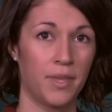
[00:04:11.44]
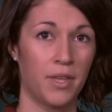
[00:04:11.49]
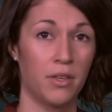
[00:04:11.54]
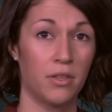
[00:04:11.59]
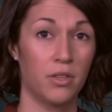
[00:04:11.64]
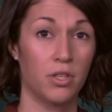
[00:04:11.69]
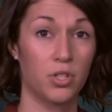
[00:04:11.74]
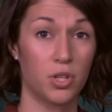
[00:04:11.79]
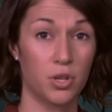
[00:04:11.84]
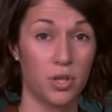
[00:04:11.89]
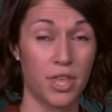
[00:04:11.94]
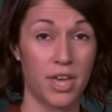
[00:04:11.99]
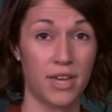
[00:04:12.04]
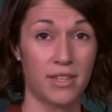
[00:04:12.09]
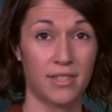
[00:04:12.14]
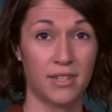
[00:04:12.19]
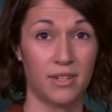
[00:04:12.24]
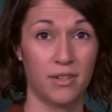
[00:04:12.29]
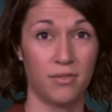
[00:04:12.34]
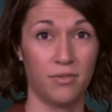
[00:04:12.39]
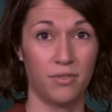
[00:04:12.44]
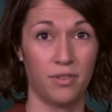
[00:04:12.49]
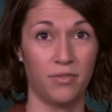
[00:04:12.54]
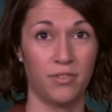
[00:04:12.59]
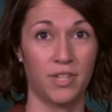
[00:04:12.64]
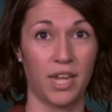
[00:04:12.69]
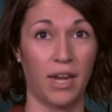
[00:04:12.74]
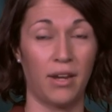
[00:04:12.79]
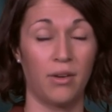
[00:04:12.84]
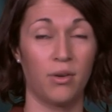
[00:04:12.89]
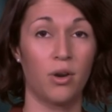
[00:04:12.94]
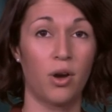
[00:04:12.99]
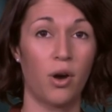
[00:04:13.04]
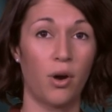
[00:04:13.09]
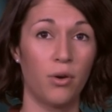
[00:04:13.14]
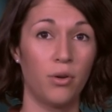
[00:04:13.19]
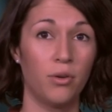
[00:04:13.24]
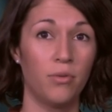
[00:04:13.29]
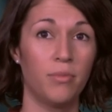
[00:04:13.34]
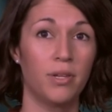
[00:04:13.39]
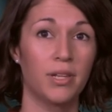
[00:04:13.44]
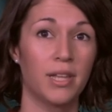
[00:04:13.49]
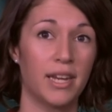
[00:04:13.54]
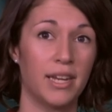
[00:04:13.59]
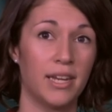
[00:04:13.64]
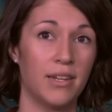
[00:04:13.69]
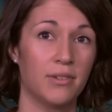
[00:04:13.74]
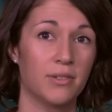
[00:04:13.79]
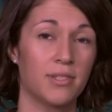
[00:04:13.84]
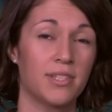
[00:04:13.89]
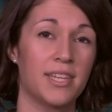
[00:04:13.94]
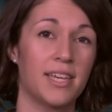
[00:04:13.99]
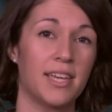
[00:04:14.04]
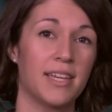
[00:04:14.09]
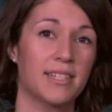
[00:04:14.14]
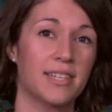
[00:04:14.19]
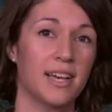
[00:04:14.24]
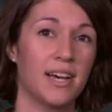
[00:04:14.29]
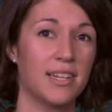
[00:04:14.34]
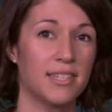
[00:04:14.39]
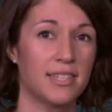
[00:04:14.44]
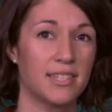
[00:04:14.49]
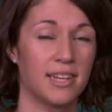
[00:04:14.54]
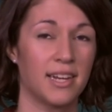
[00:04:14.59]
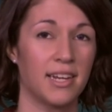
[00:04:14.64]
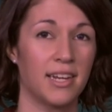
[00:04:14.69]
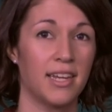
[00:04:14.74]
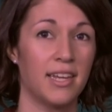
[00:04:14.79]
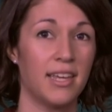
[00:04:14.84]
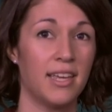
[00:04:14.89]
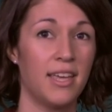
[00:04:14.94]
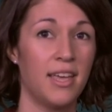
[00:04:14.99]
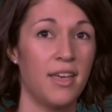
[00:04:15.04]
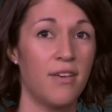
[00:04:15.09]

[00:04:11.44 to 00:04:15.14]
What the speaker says: The 2015 Cone Millennial CSR study